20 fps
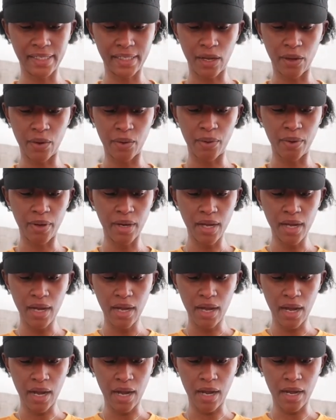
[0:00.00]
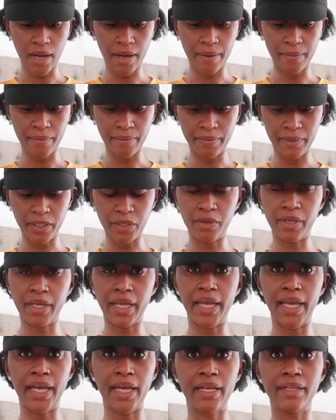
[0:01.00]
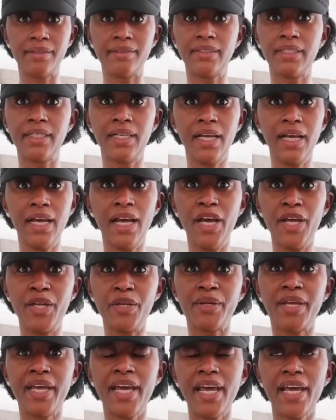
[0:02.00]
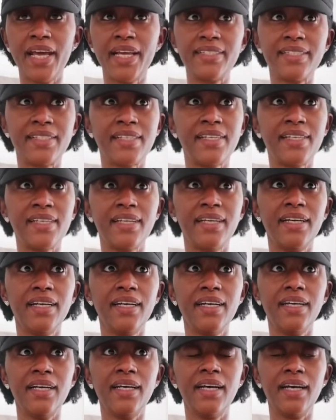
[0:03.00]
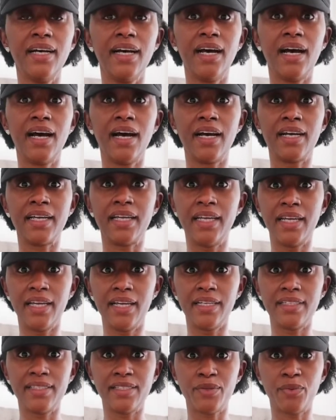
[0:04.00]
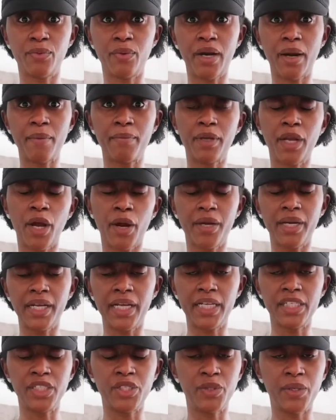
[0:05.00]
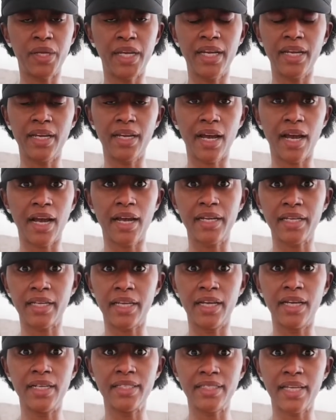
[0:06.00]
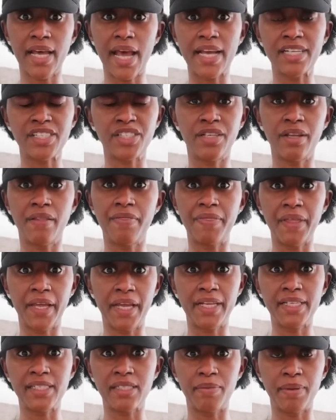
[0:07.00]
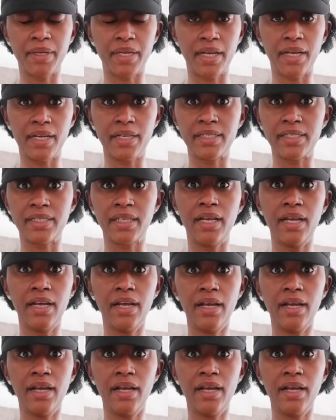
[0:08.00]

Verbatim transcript: So um, you can't, you can't uh, get, what I'm learning is you cannot get attached to things because